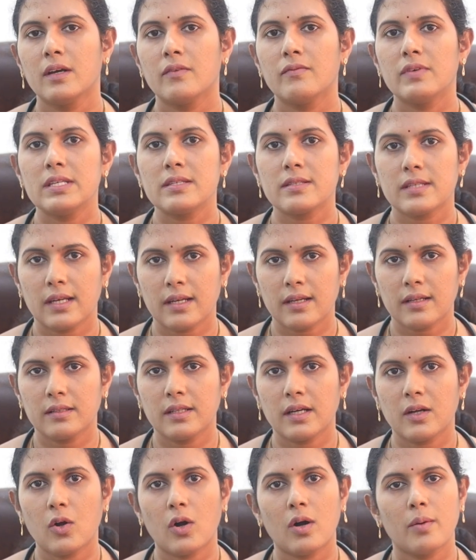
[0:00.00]
we select
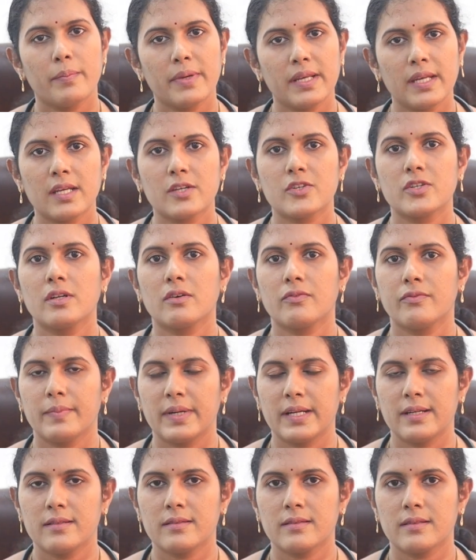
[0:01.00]
the combination of
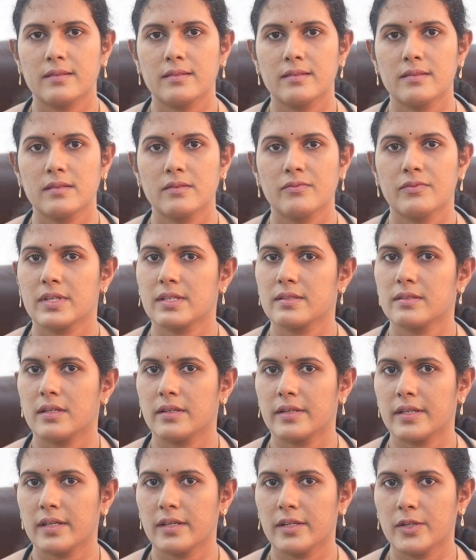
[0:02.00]
medicines for
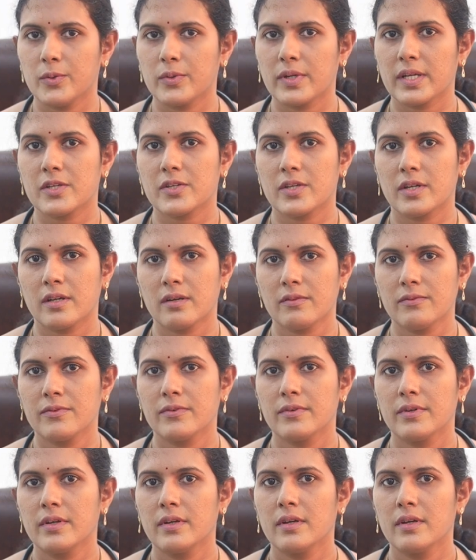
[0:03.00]
certain duration of,